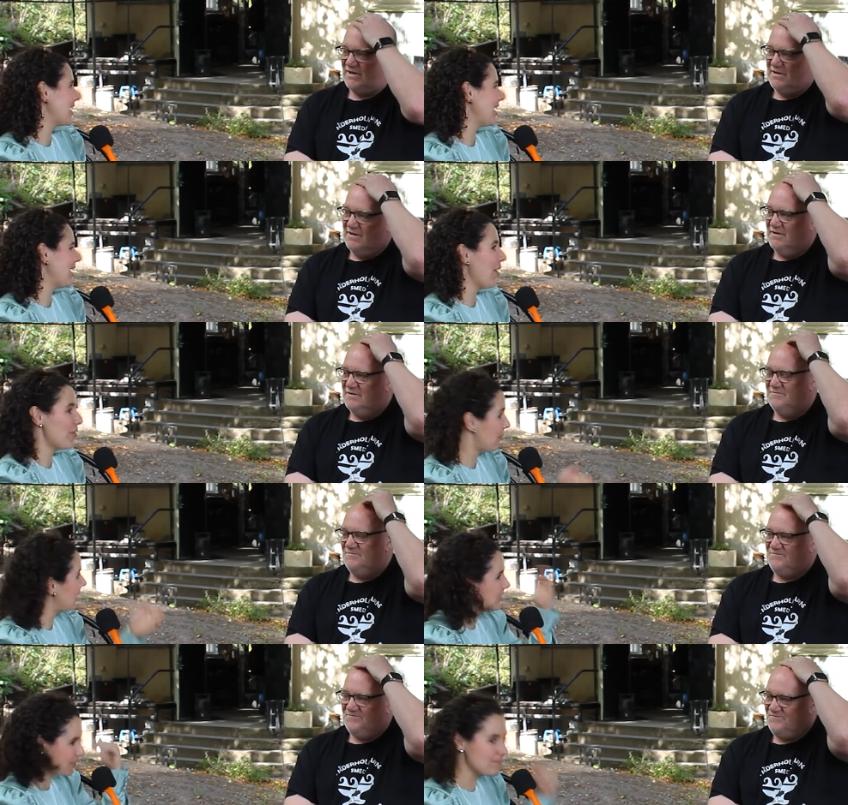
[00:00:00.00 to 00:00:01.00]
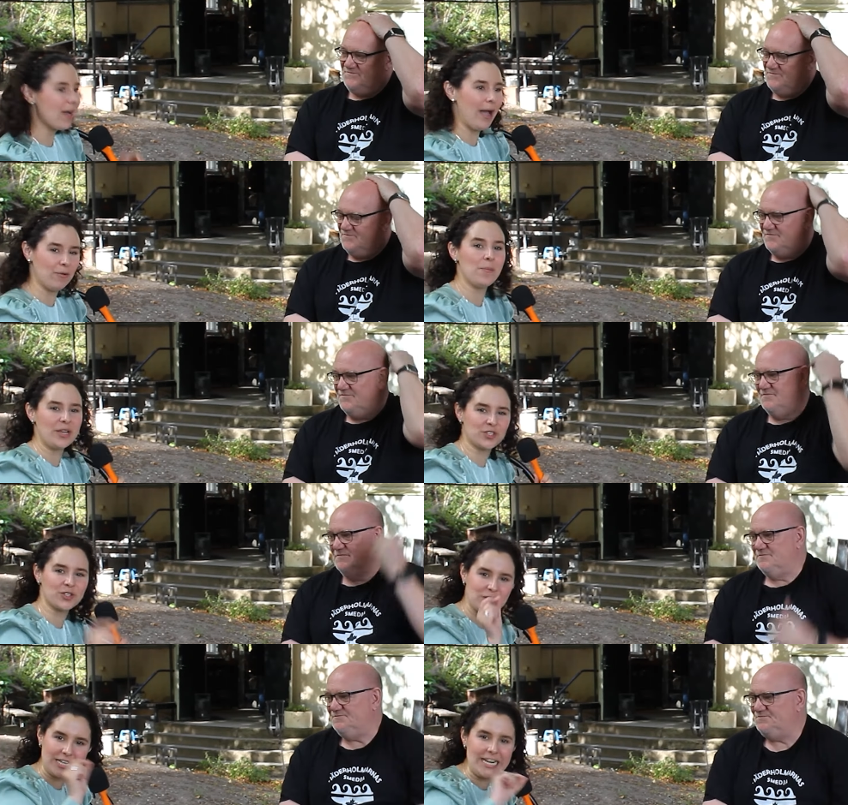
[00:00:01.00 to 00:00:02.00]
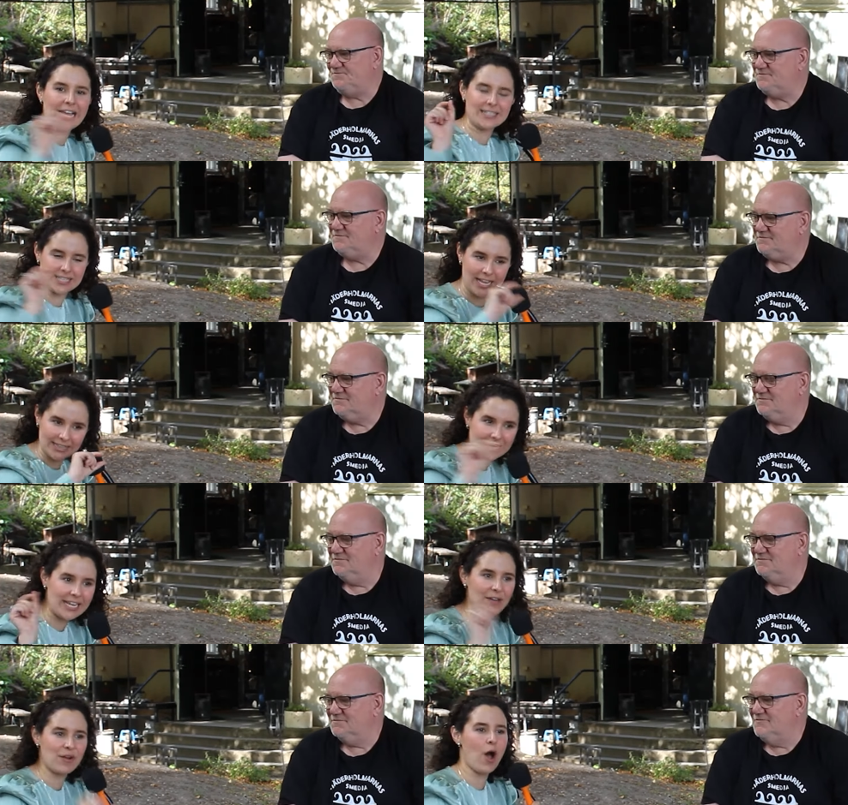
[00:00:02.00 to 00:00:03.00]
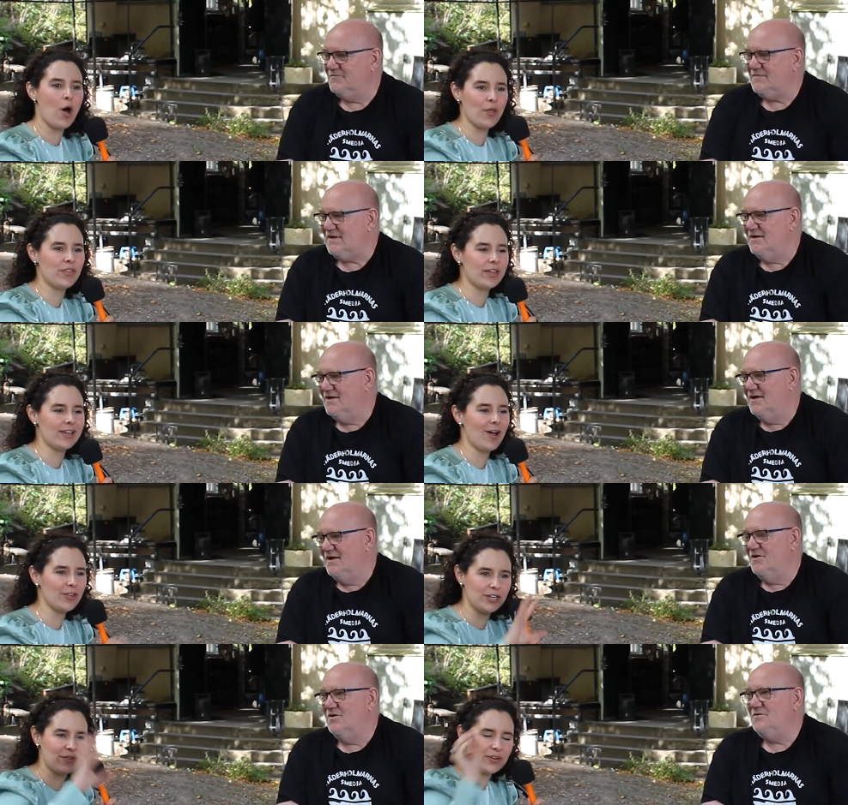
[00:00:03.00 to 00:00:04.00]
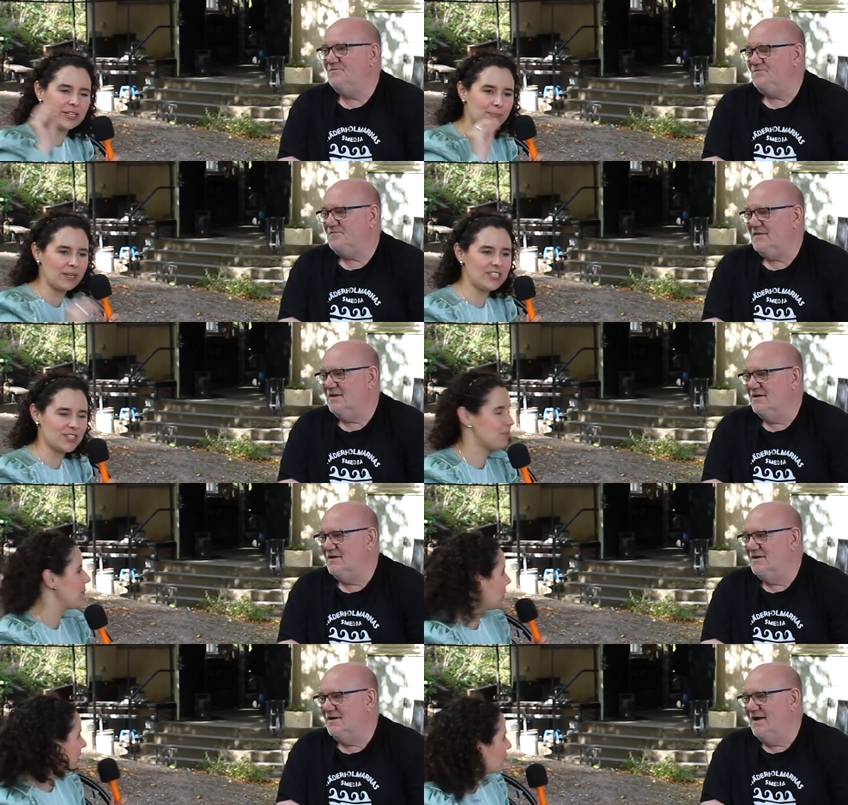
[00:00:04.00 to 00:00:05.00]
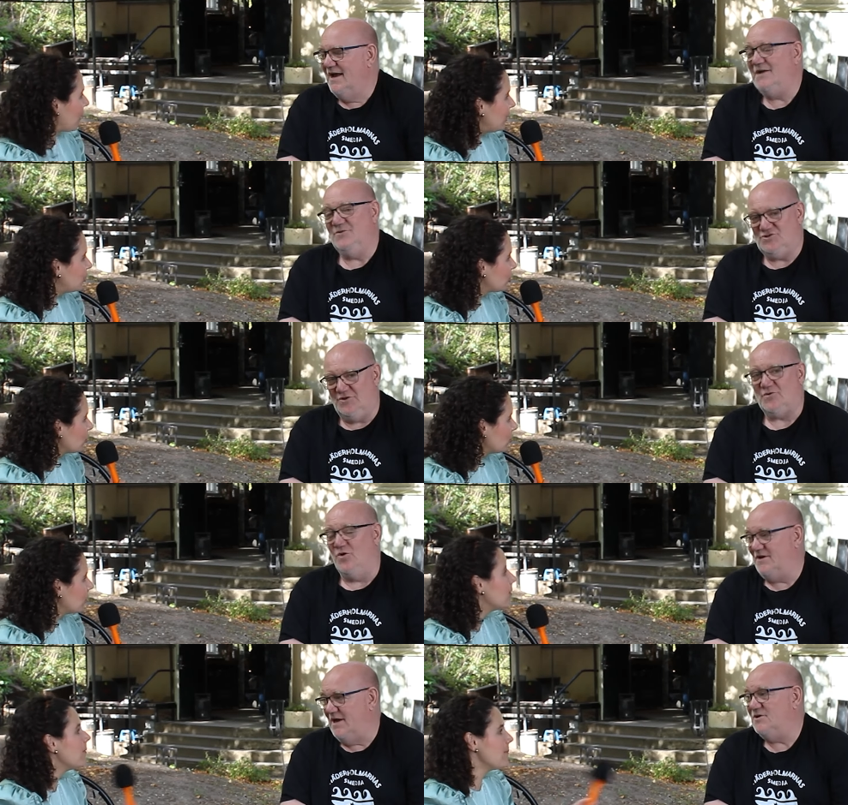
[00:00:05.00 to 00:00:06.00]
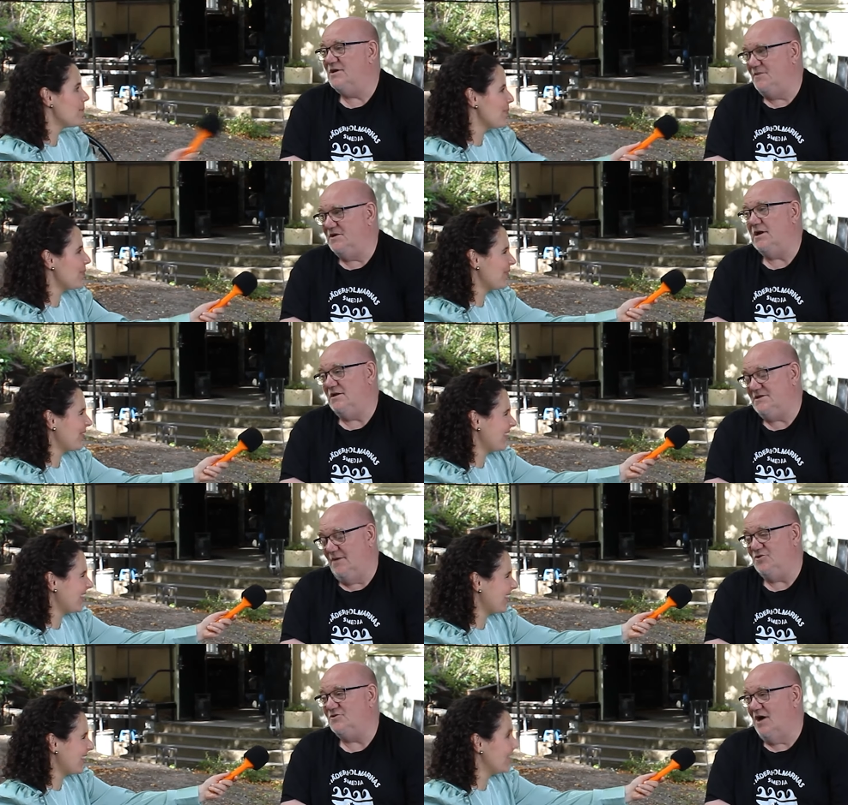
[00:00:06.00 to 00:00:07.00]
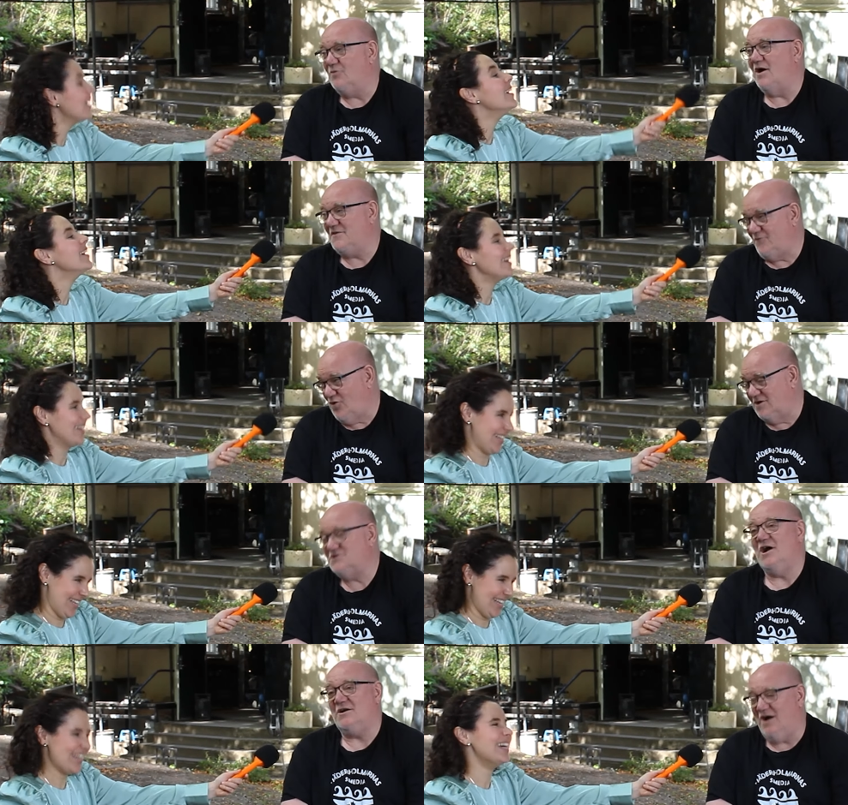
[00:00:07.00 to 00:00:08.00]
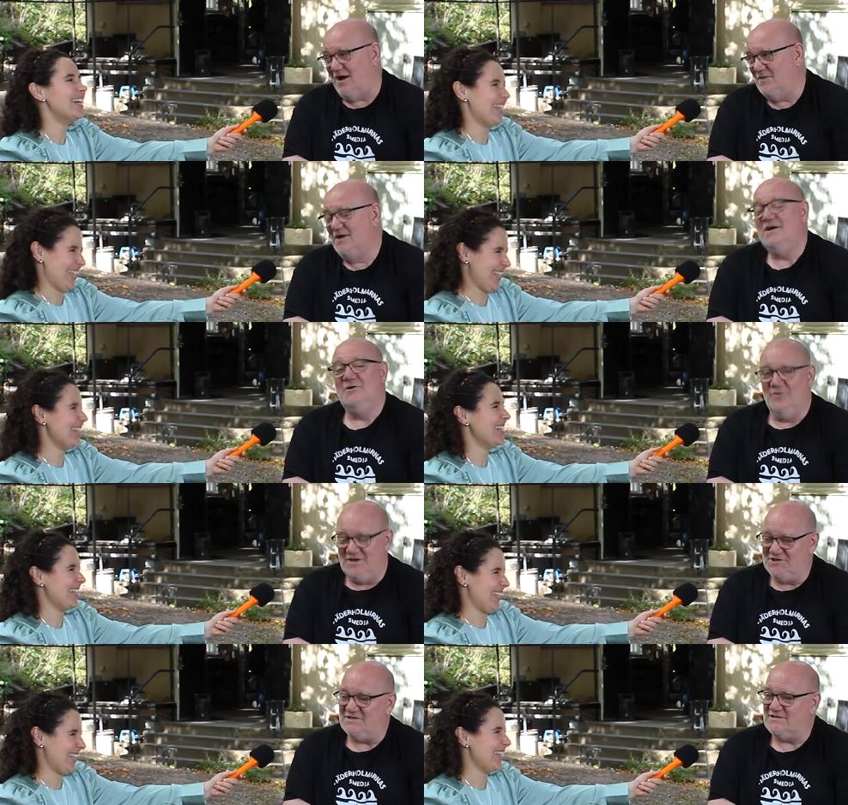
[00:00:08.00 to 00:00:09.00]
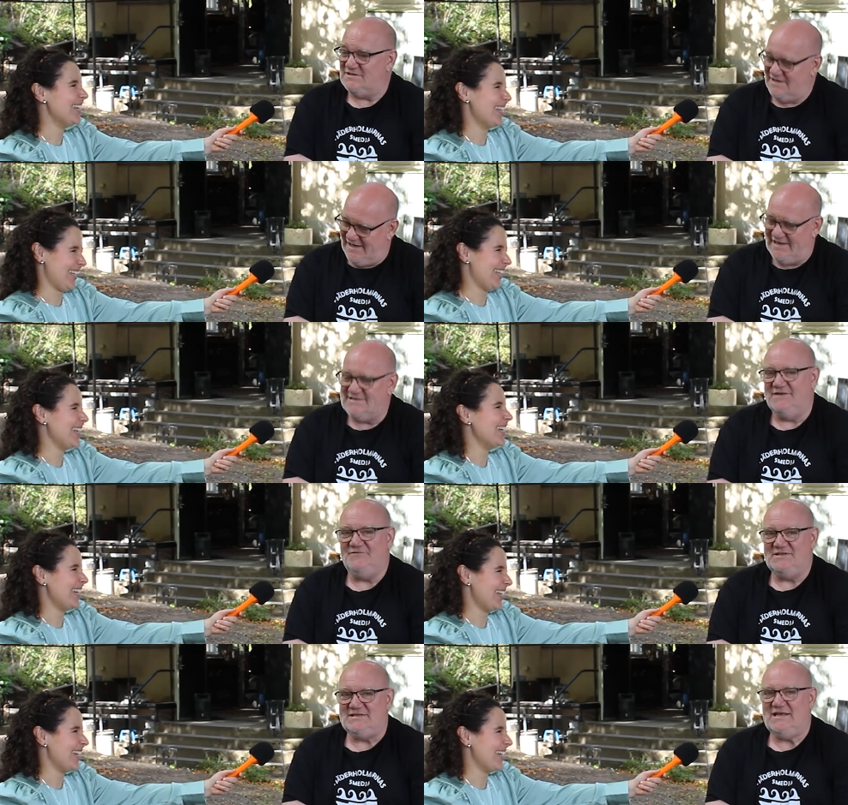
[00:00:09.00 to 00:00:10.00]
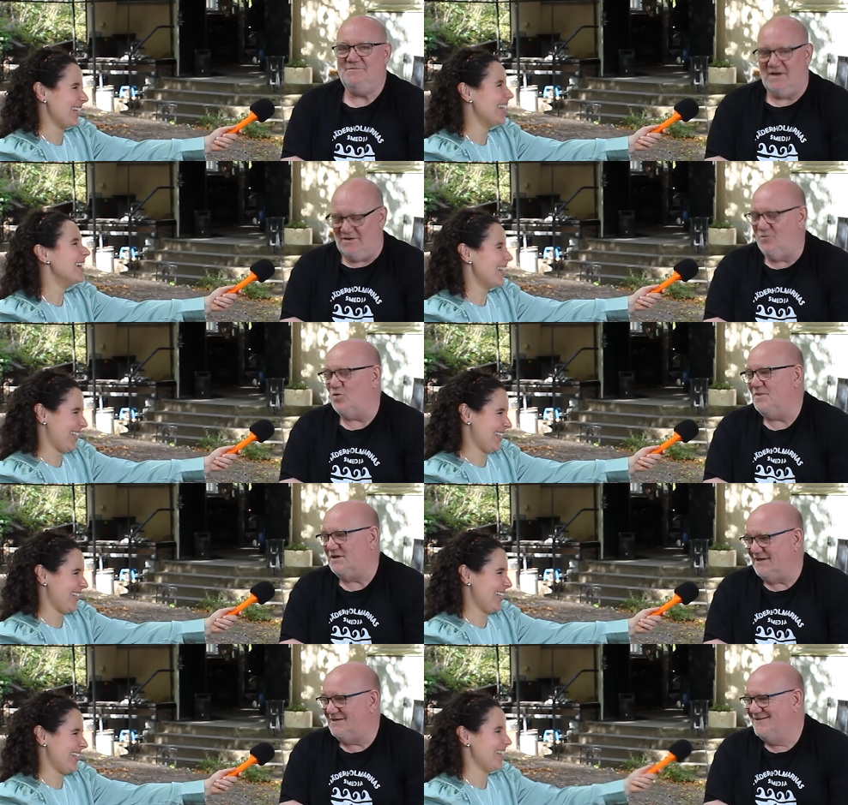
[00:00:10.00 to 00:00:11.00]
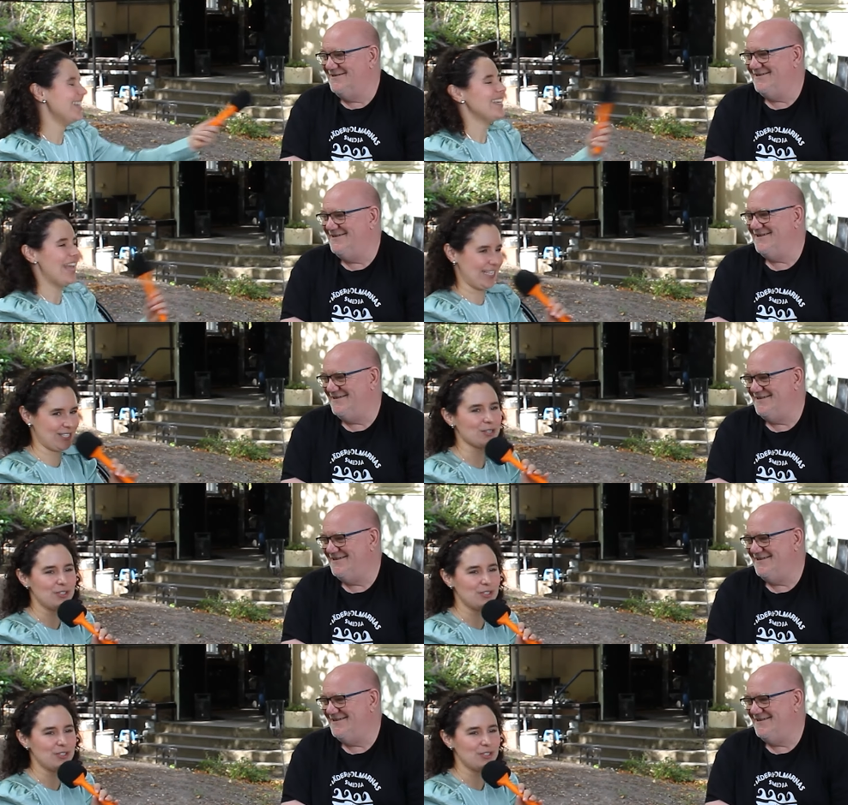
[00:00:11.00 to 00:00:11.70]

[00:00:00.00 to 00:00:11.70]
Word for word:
Speaker 1: uh, otherwise, I will make sure to connect and link all the all the different places that people can find you. Throw
Speaker 2: in w w w dot rock the forge dot com, which is in its infancy, but we're building.
Speaker 1: Yes, so